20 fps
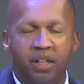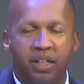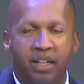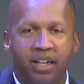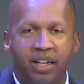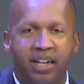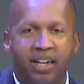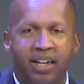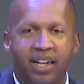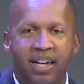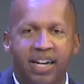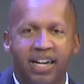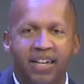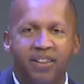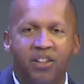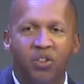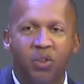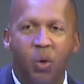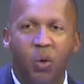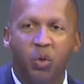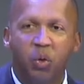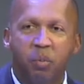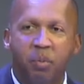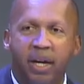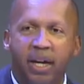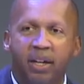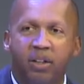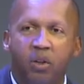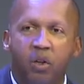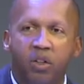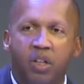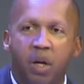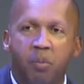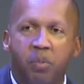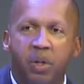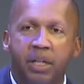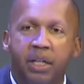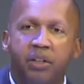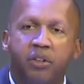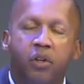And this older man looked up at
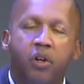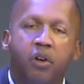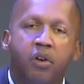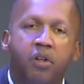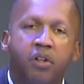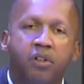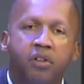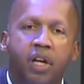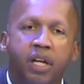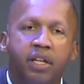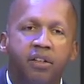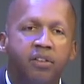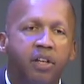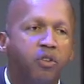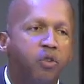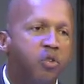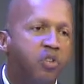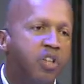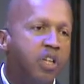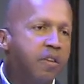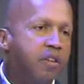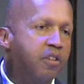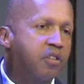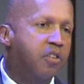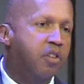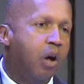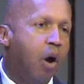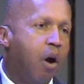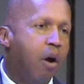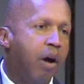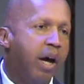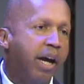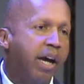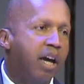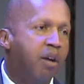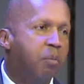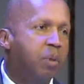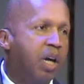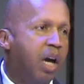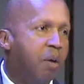me, and he turned his head. He said, "You see this scar I
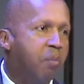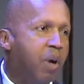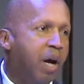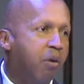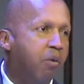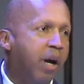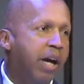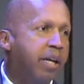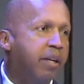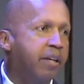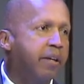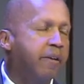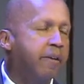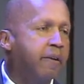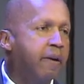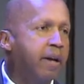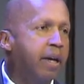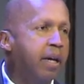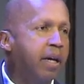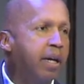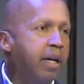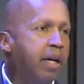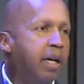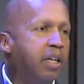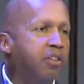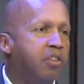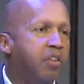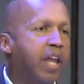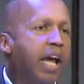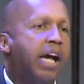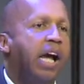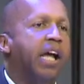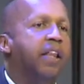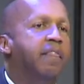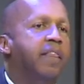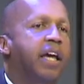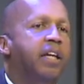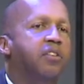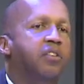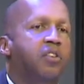have behind my right ear?" He said, "I got
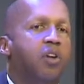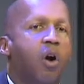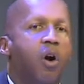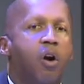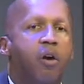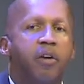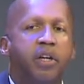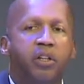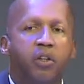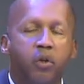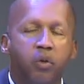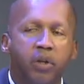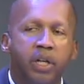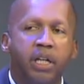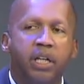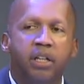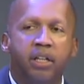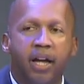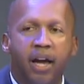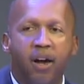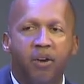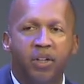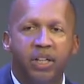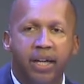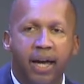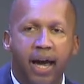that scar in Greene County,